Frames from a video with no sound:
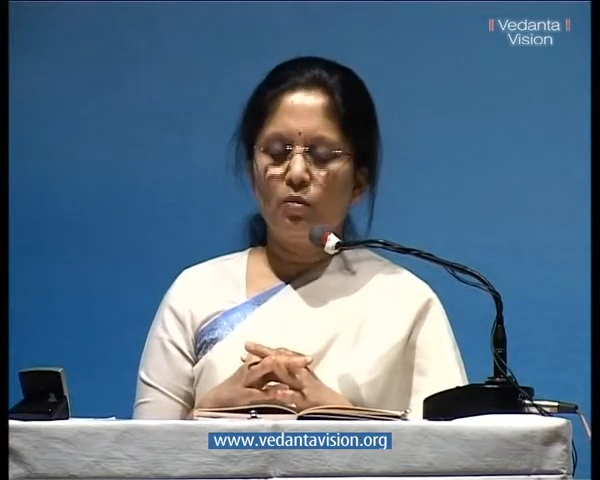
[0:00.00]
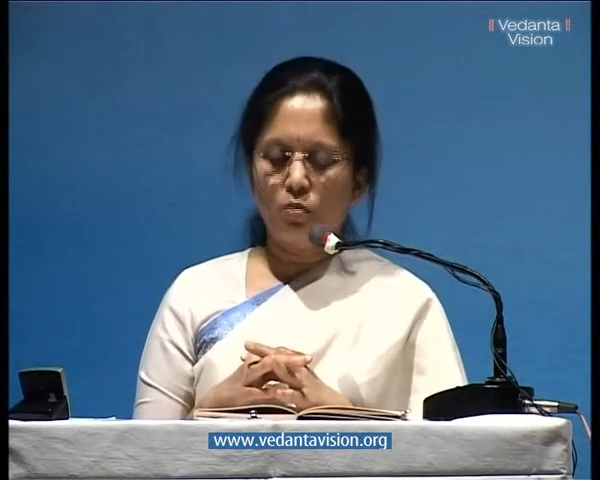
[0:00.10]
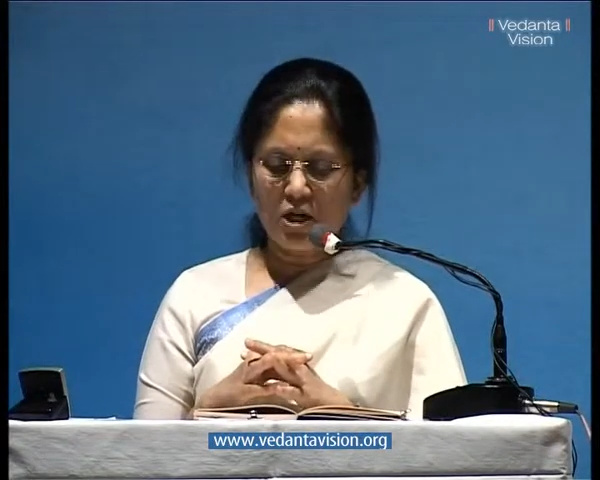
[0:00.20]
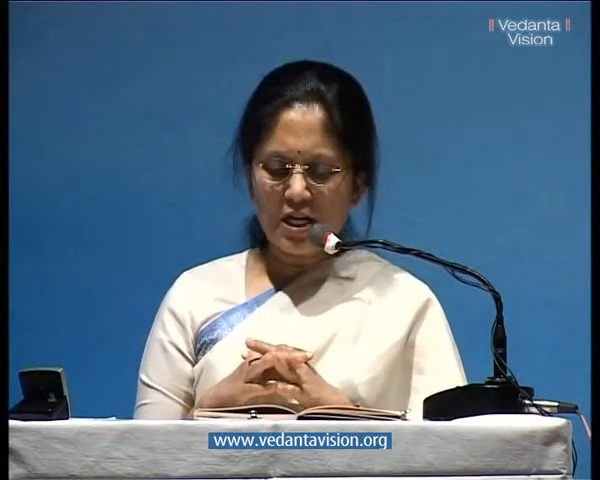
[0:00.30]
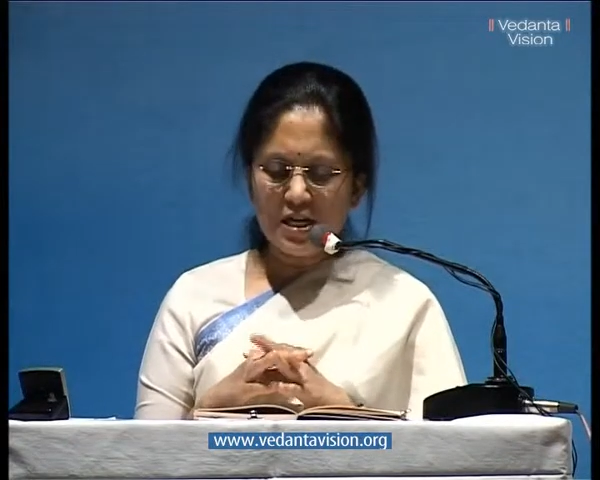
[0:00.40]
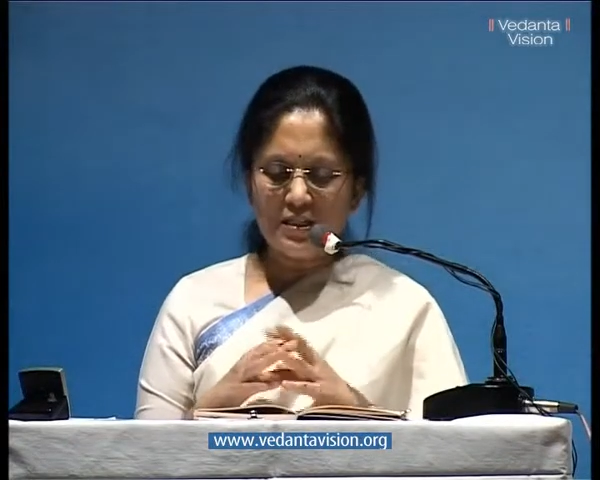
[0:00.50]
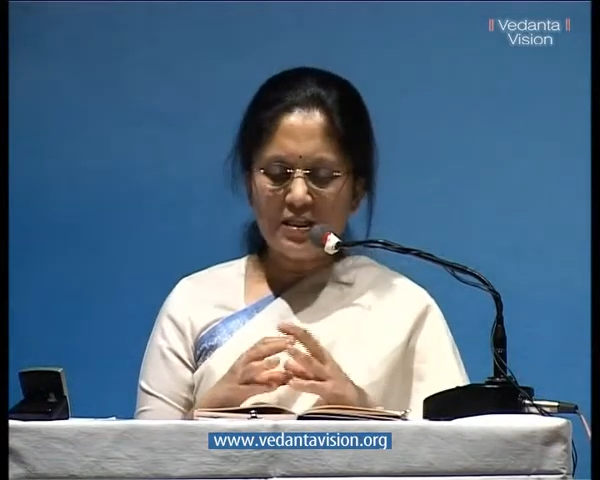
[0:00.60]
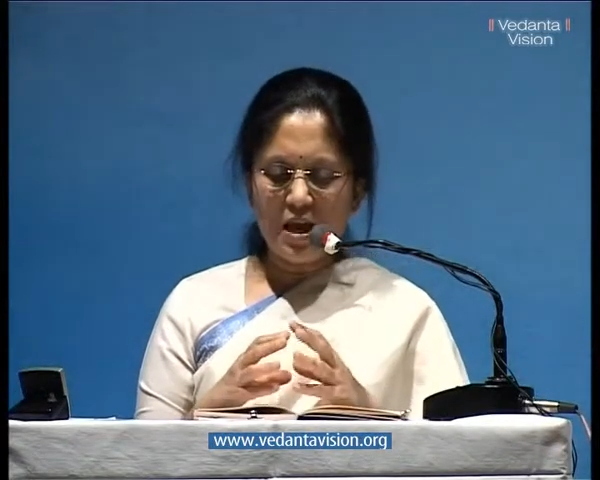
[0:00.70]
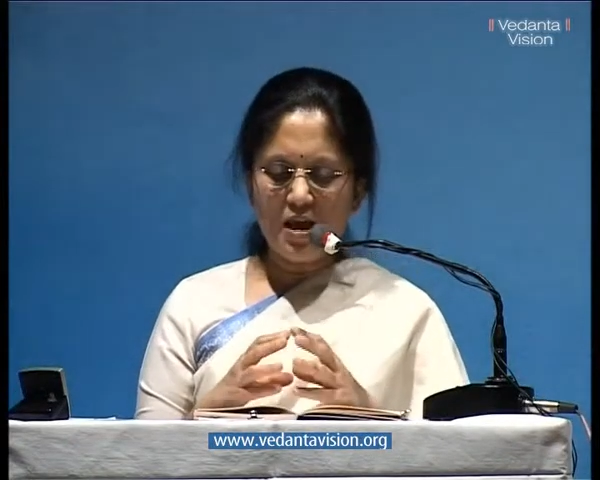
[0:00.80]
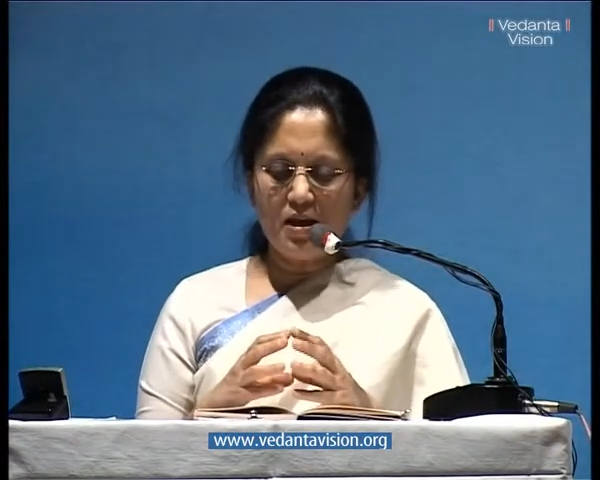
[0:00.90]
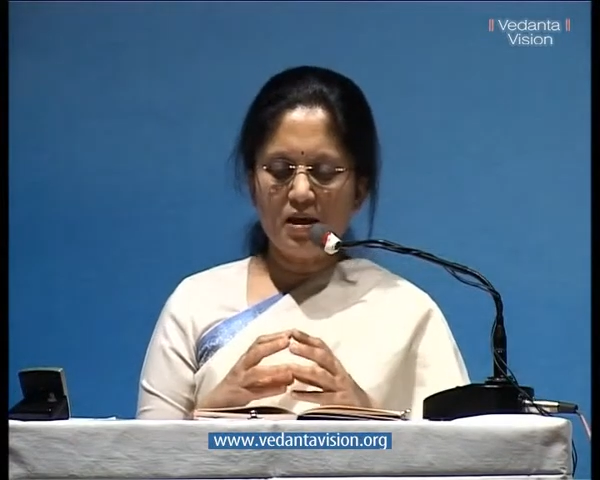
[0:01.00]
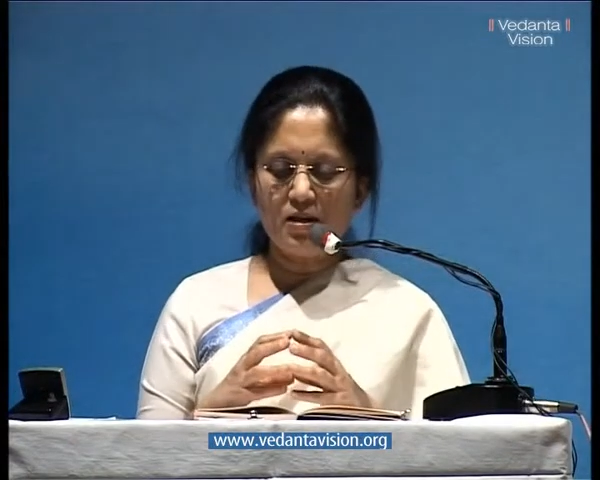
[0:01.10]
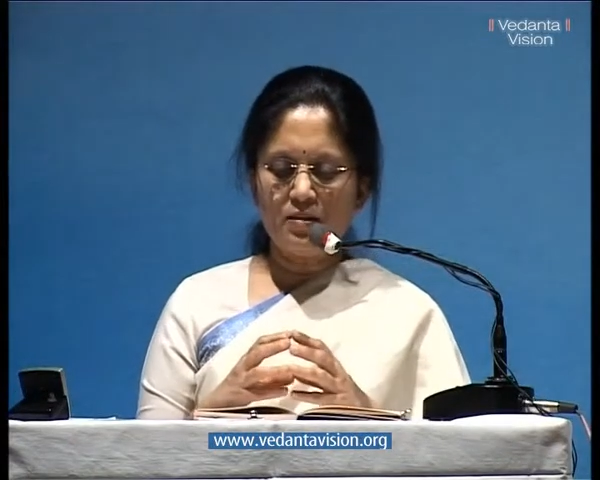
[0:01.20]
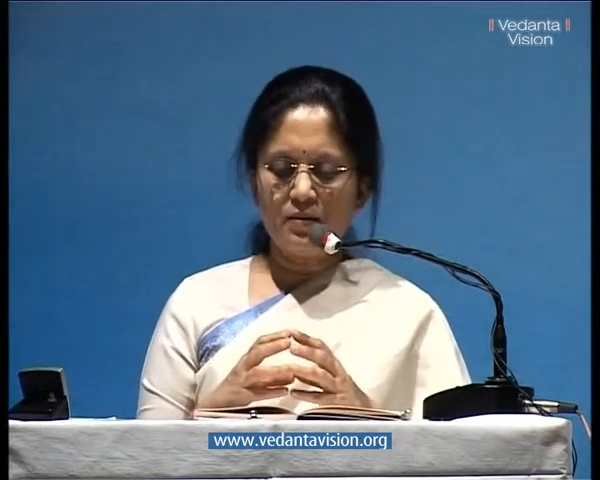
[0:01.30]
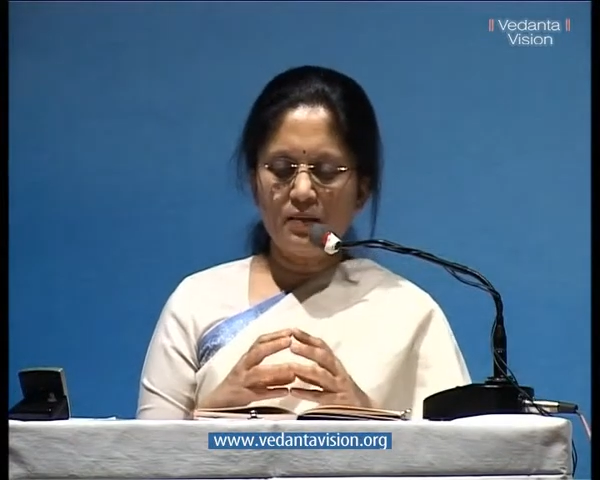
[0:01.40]
What he's saying
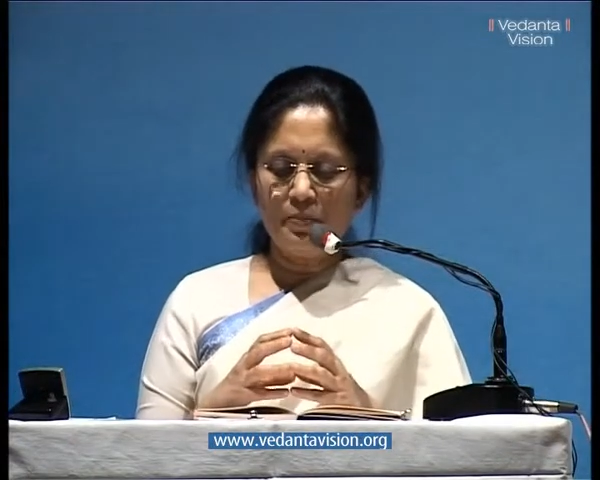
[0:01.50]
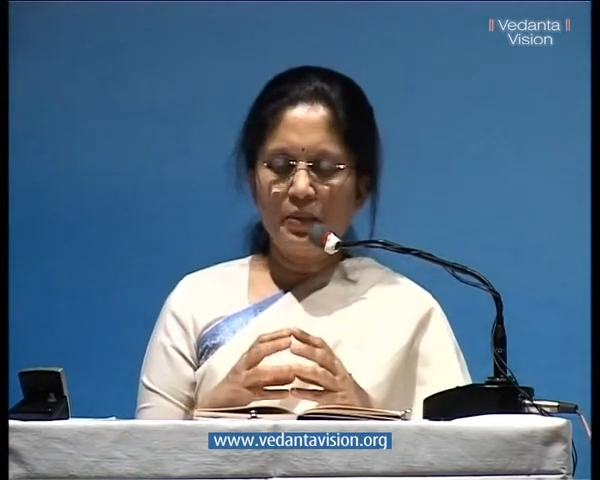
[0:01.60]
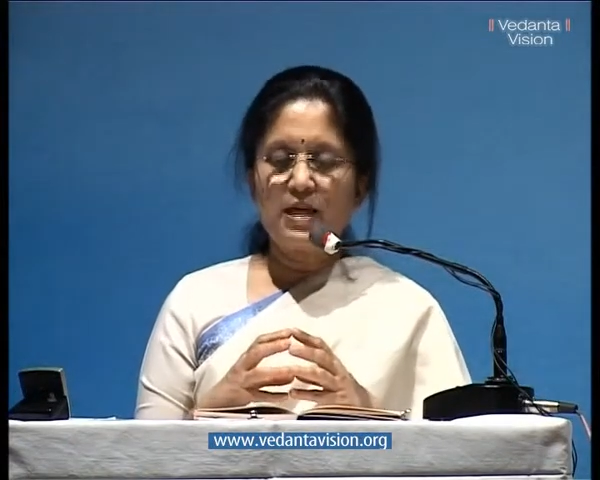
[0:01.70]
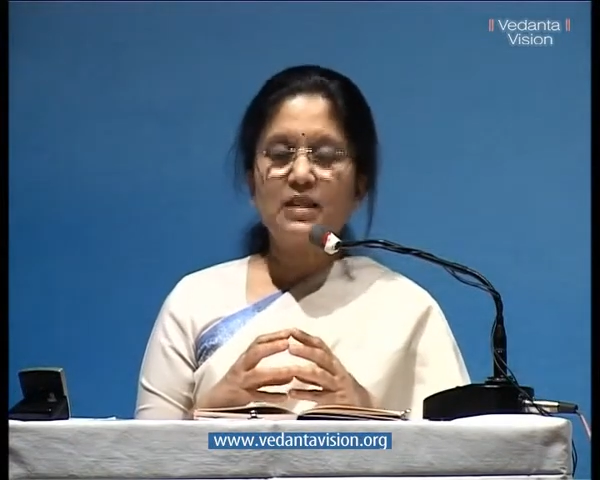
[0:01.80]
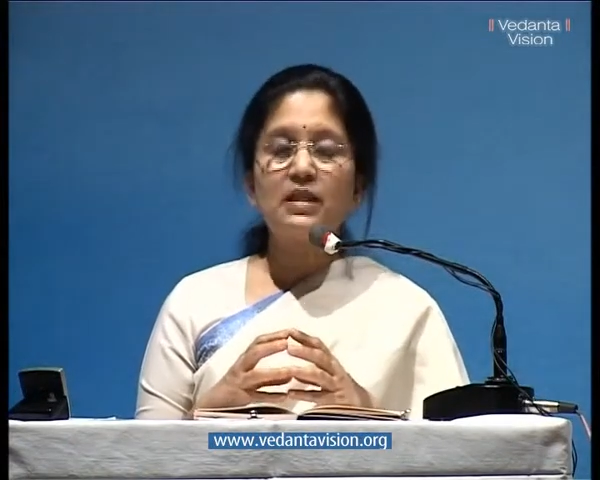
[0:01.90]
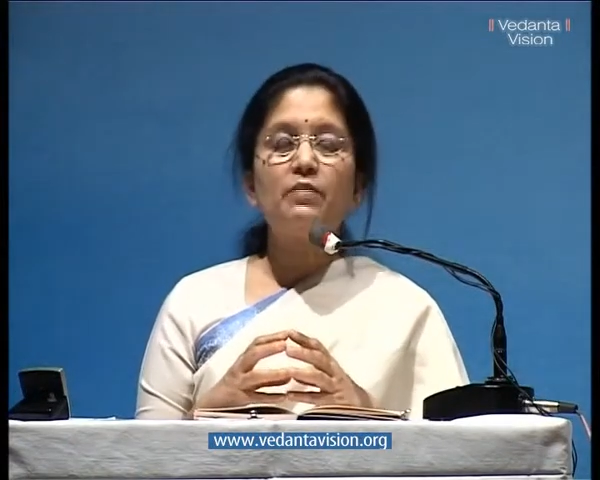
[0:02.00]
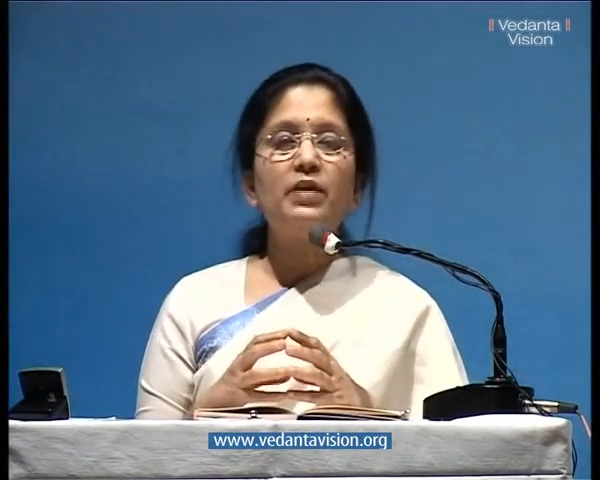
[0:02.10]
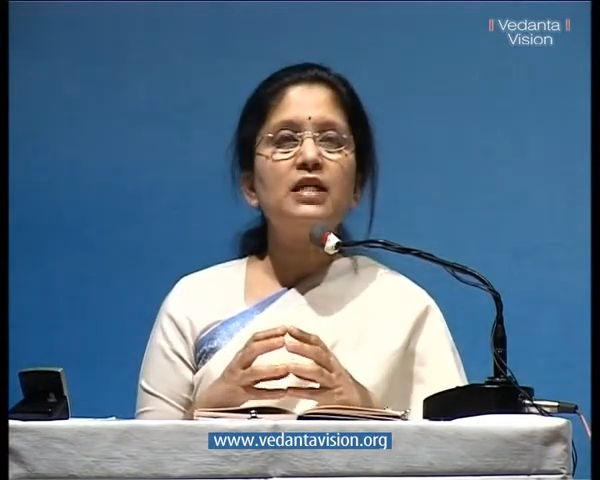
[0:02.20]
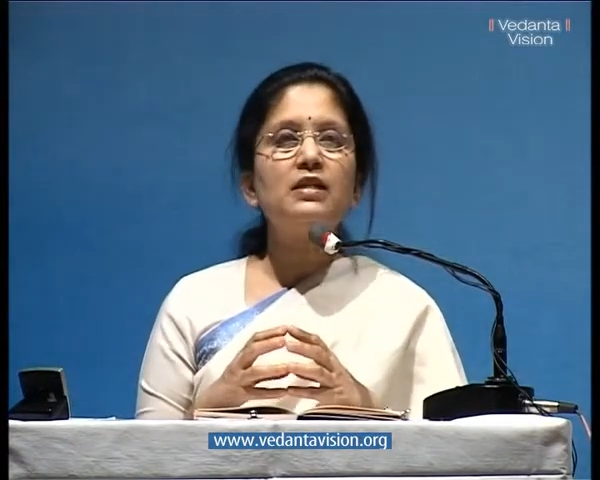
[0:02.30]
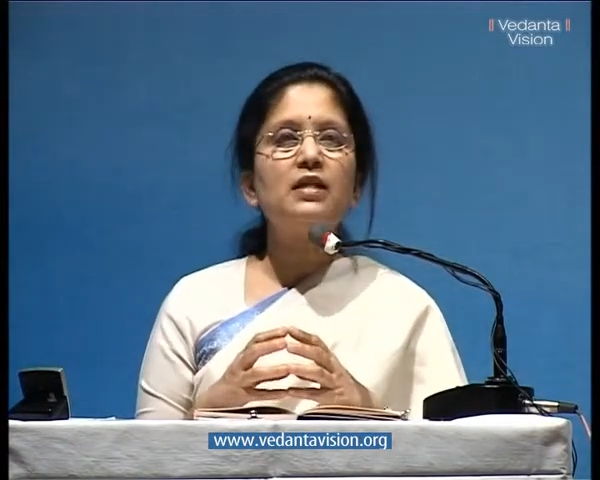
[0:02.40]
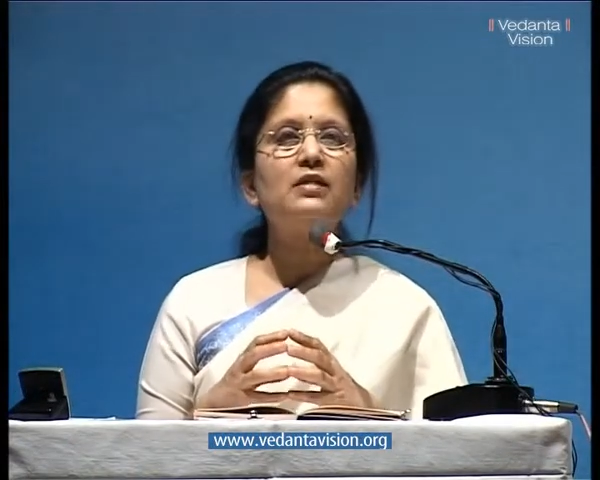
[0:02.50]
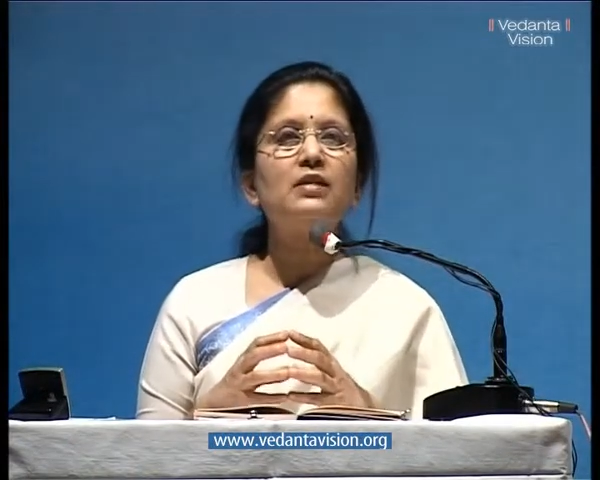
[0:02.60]
is, when he says